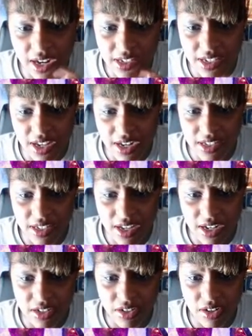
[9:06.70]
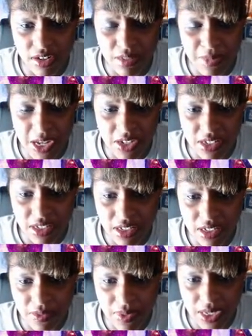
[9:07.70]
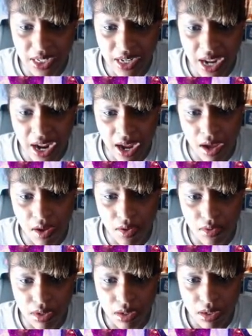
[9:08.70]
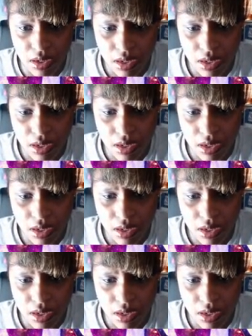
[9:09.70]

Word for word: said he turn his mouse sensitivity down.